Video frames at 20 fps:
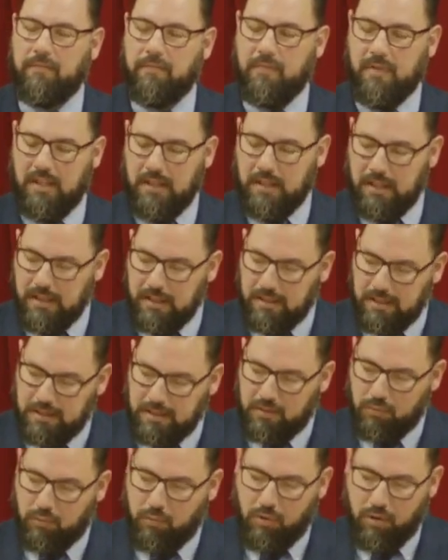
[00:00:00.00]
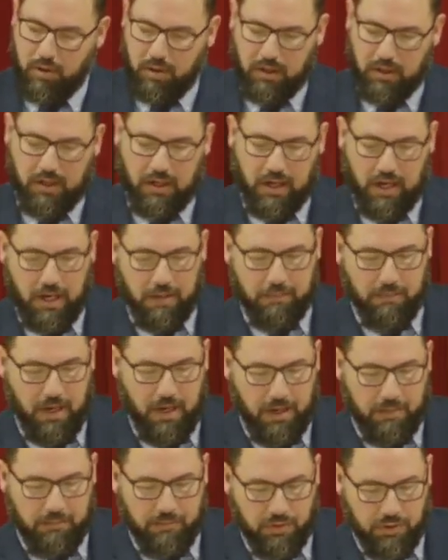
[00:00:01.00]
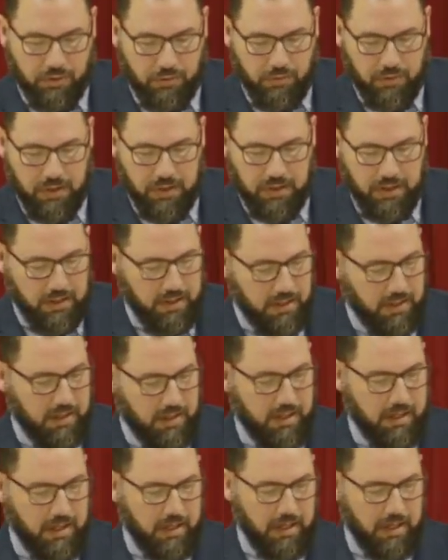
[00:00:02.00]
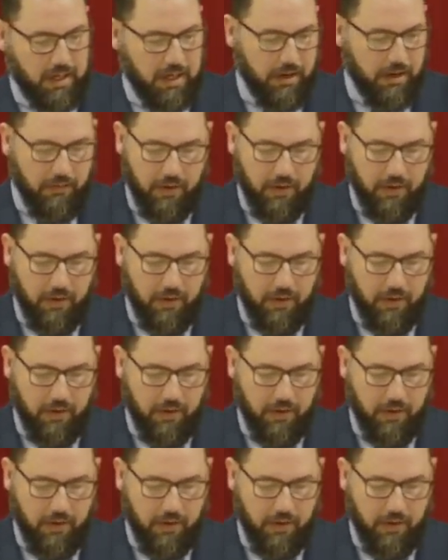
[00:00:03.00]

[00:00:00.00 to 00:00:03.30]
Th th this work I'm, I'm doing, eh,